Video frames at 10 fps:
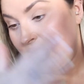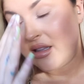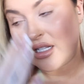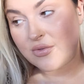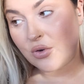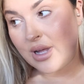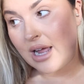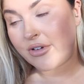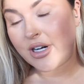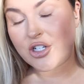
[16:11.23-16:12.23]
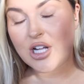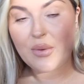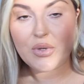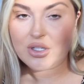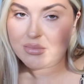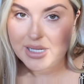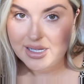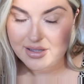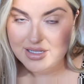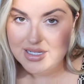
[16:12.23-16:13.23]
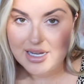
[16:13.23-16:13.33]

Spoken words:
this full coverage, I wouldn't pick this.